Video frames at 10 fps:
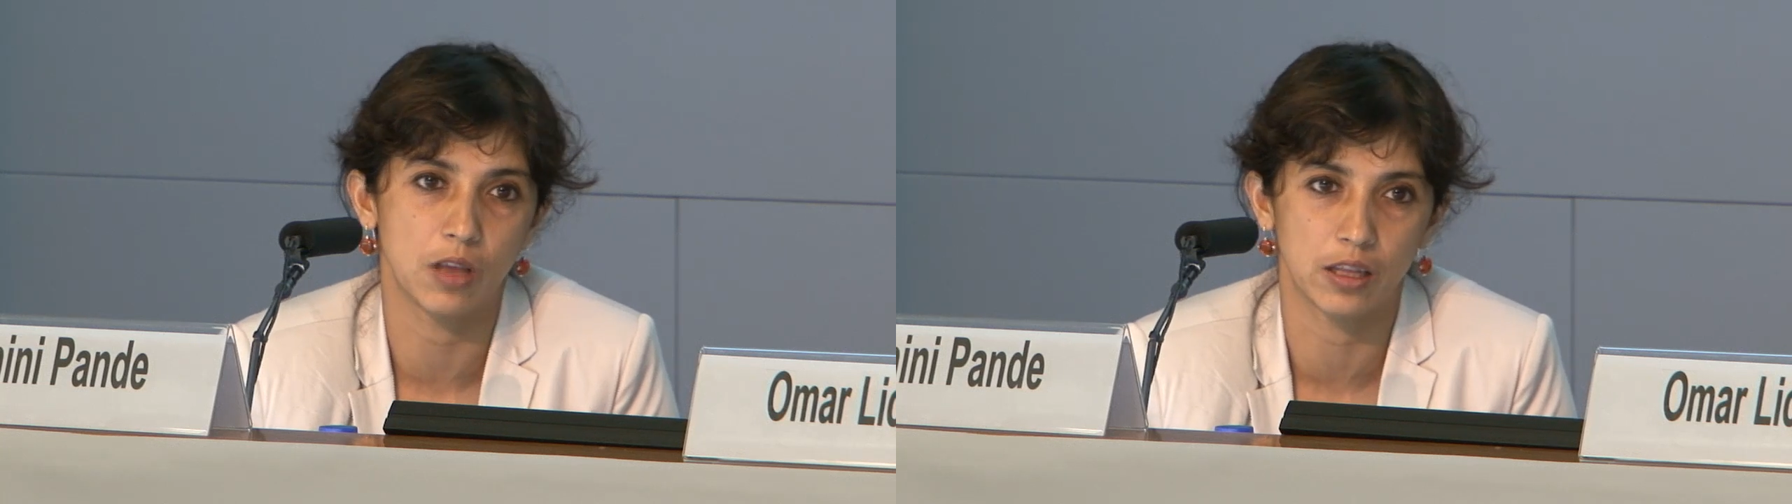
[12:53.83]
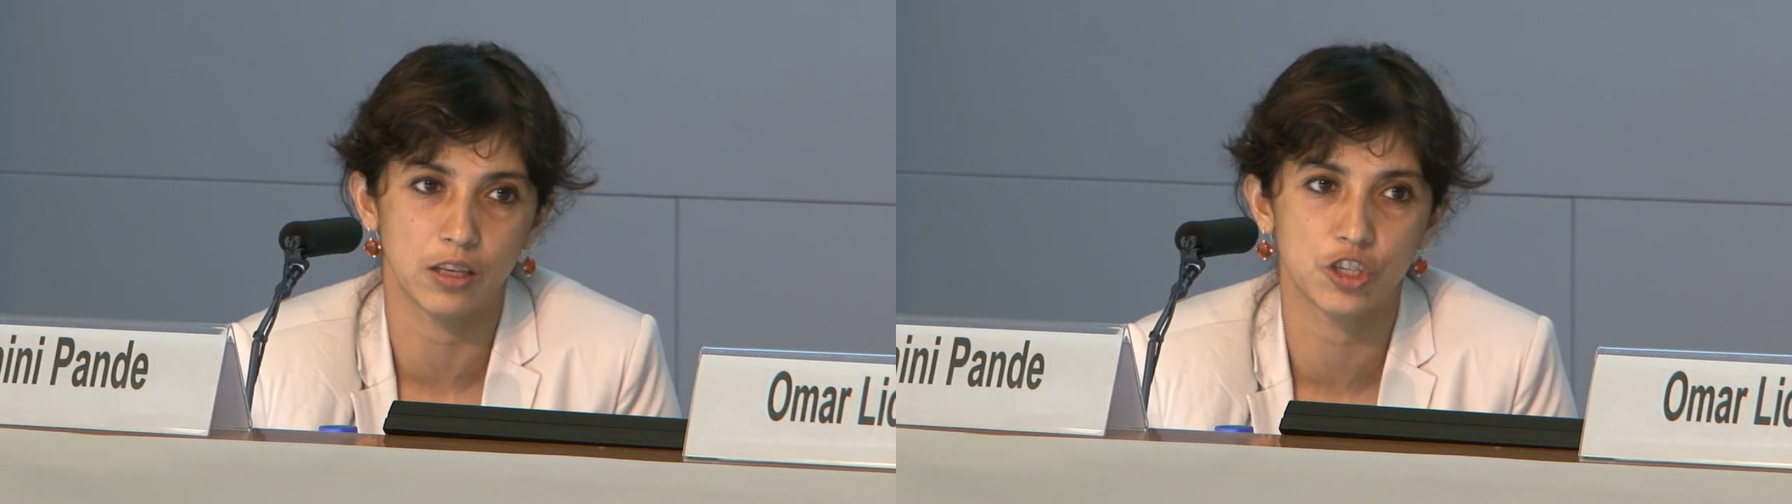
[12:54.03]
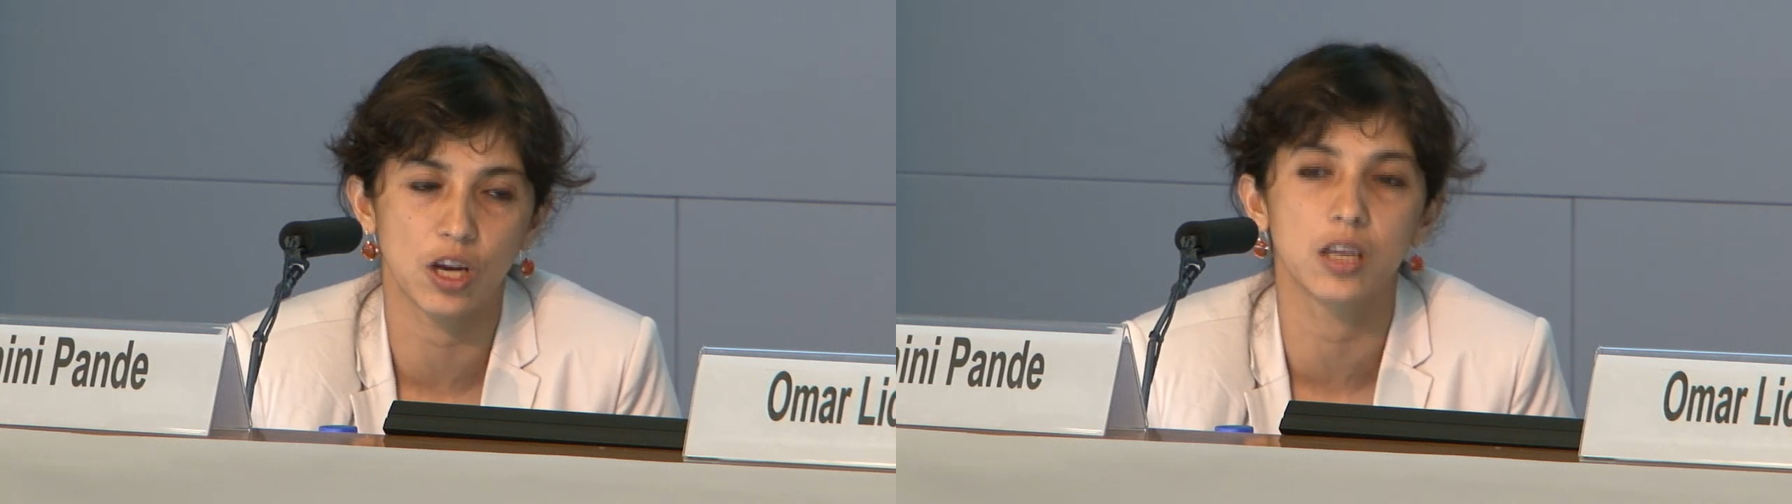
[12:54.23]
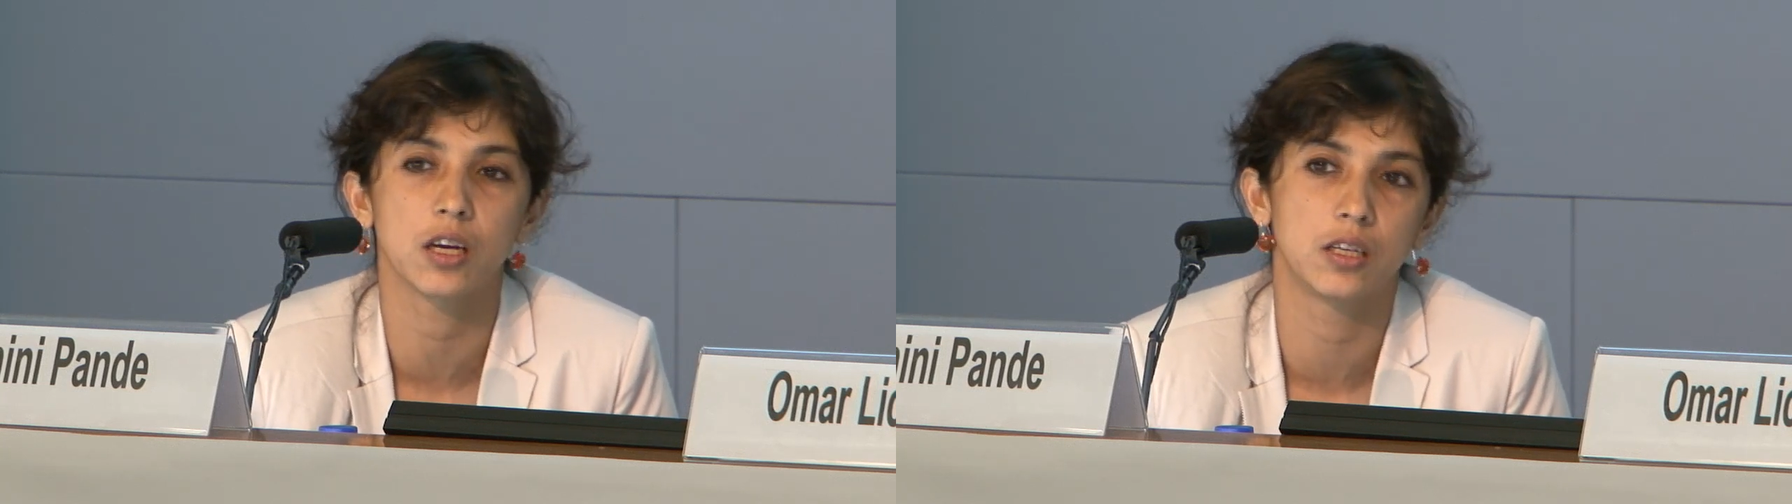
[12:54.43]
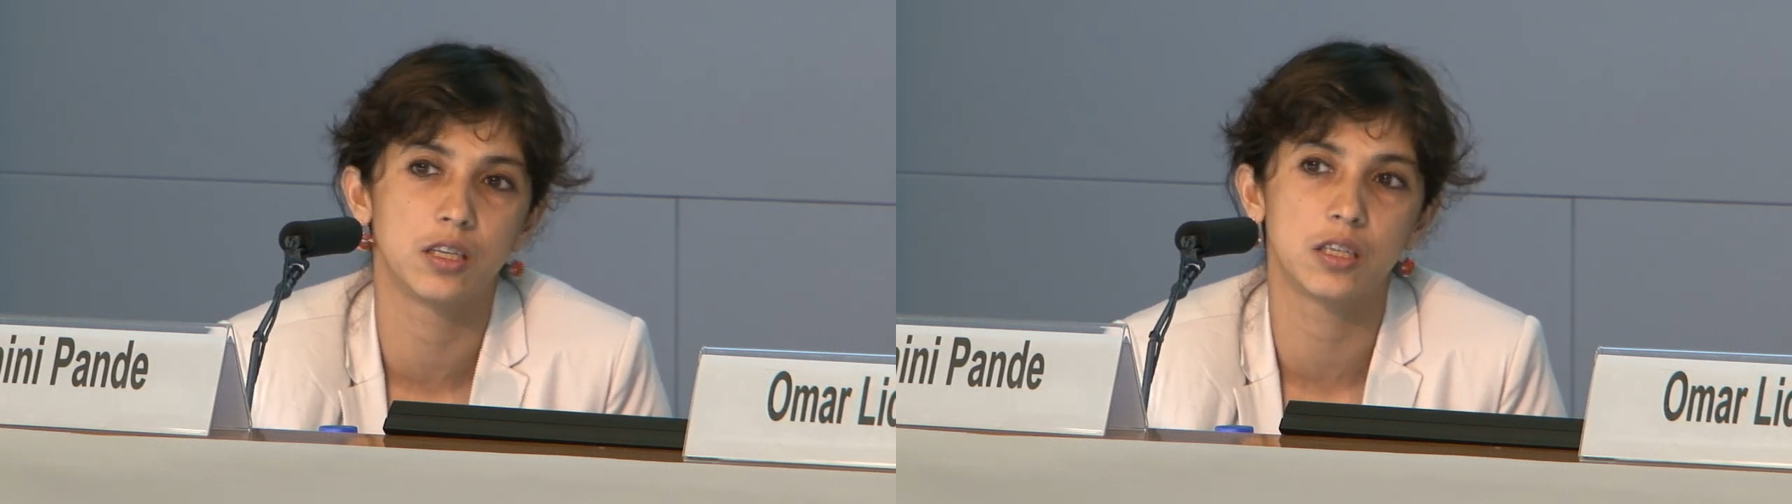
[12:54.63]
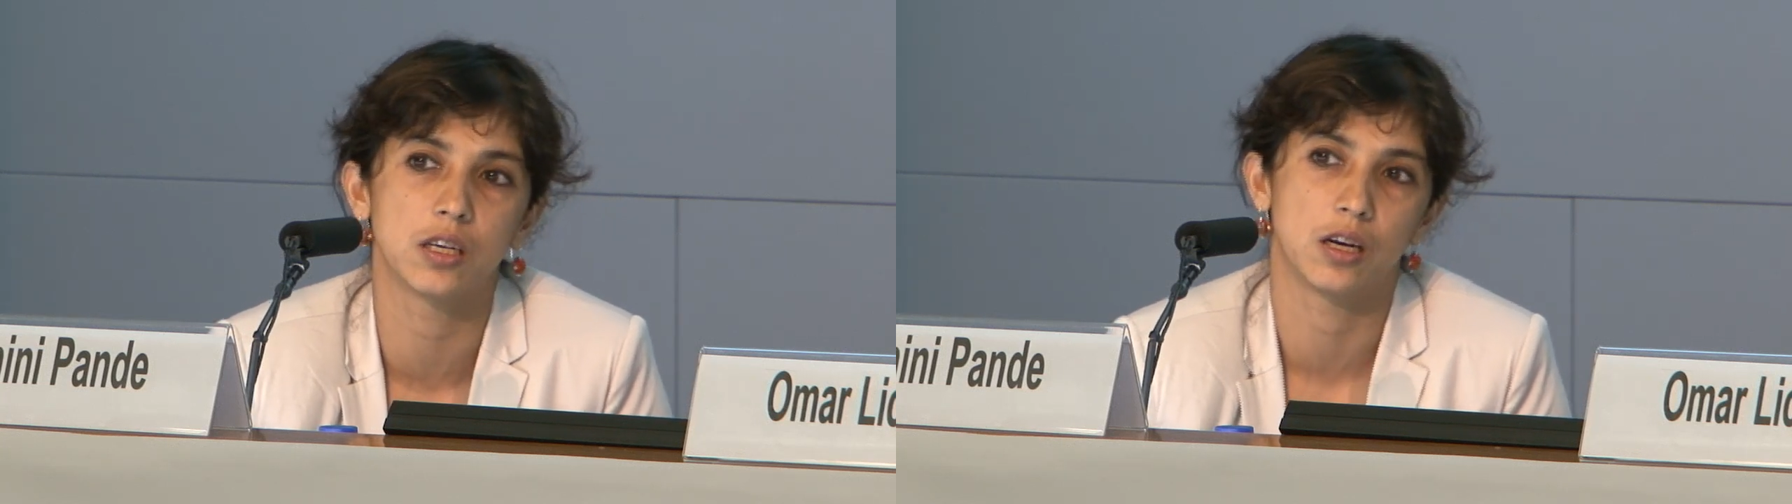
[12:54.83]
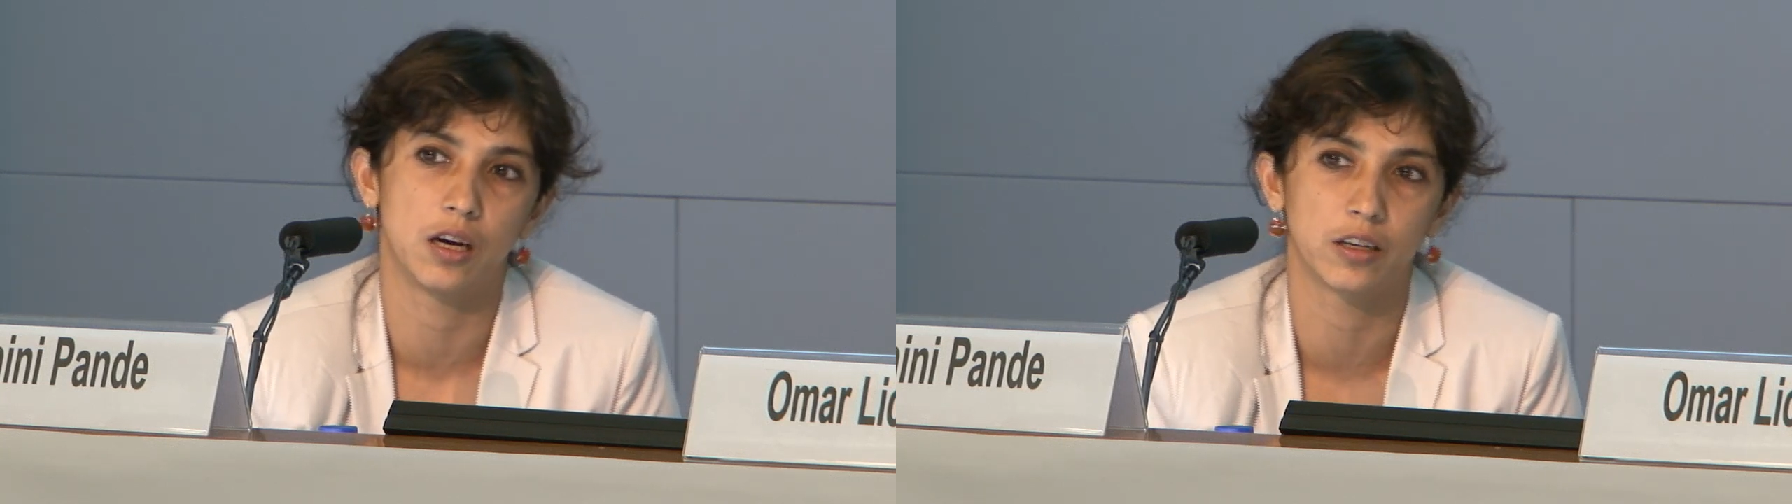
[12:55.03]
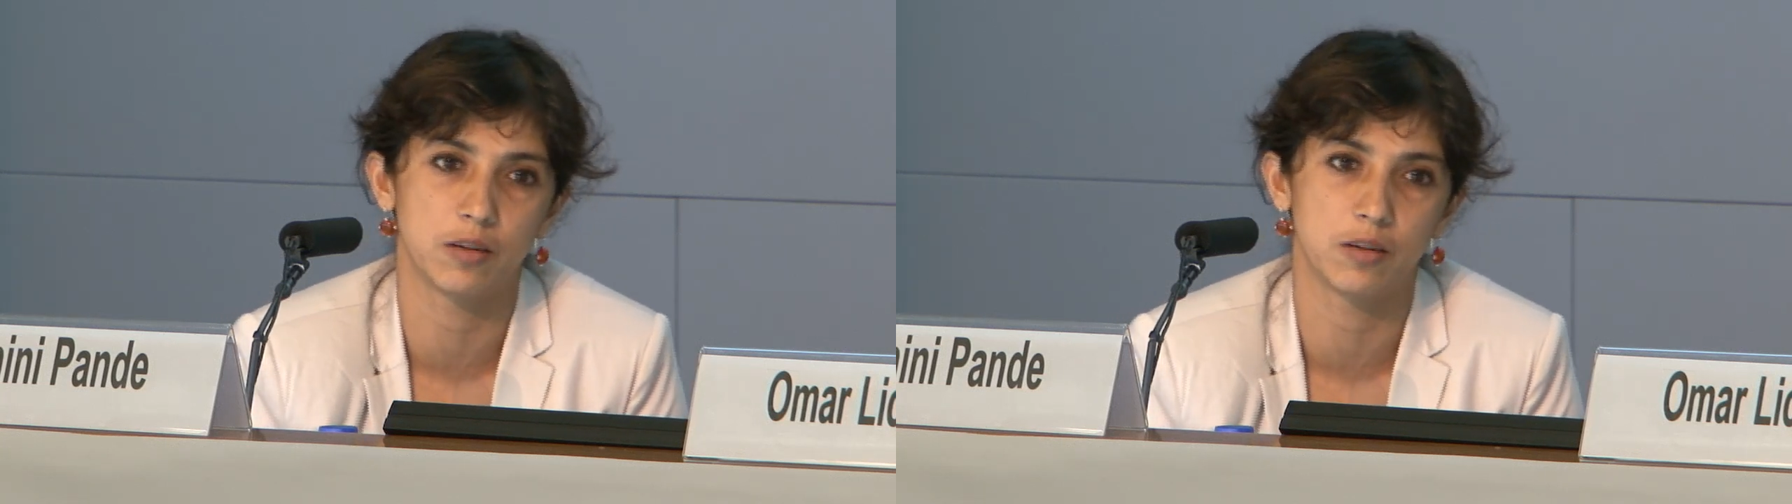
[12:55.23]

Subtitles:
I think China and India are